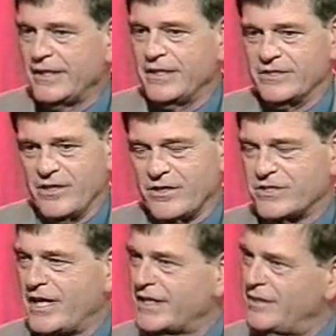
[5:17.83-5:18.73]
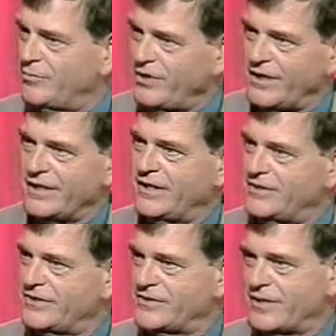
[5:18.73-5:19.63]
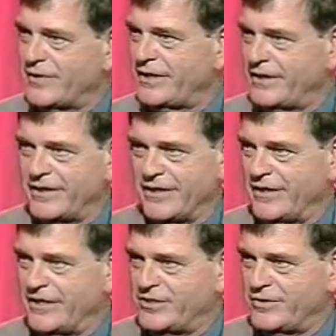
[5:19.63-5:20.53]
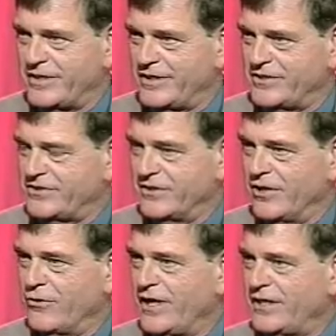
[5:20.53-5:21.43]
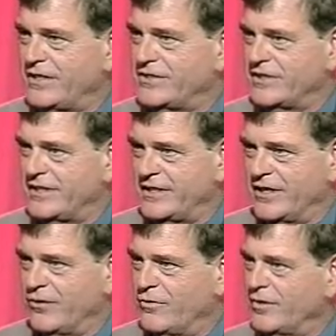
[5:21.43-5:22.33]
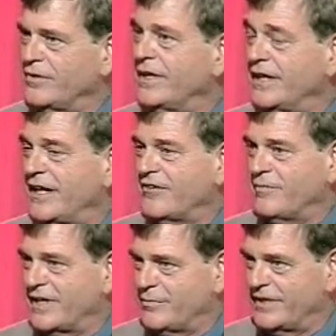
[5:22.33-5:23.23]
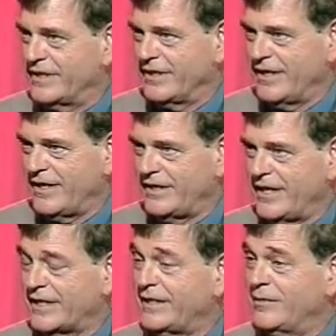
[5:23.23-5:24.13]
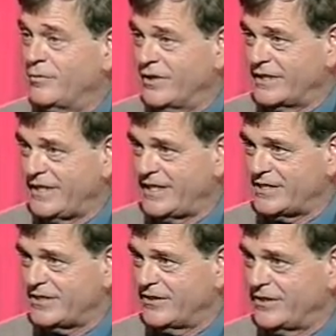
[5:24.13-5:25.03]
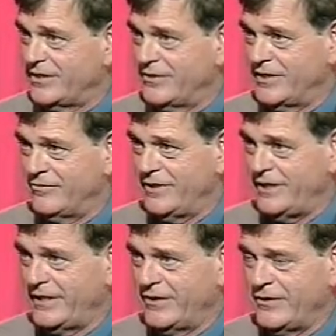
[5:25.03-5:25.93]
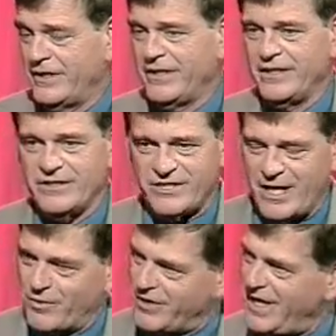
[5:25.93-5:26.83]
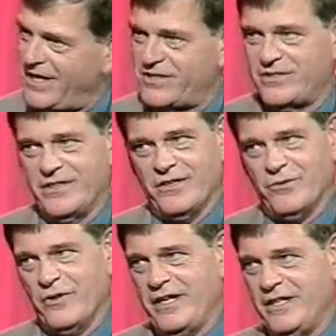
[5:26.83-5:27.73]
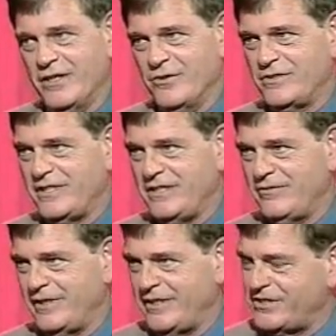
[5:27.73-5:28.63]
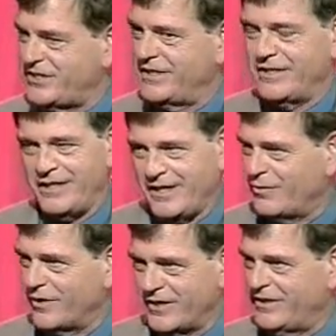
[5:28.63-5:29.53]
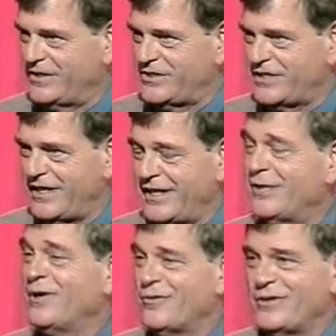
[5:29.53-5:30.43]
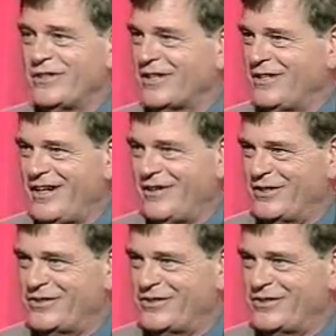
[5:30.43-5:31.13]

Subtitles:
As long as I can plug into something as low end as a 1.5 megabit line, I can get broadcast audio and video, simulcast radio, TV, send it anywhere in the state, anywhere within the cloud.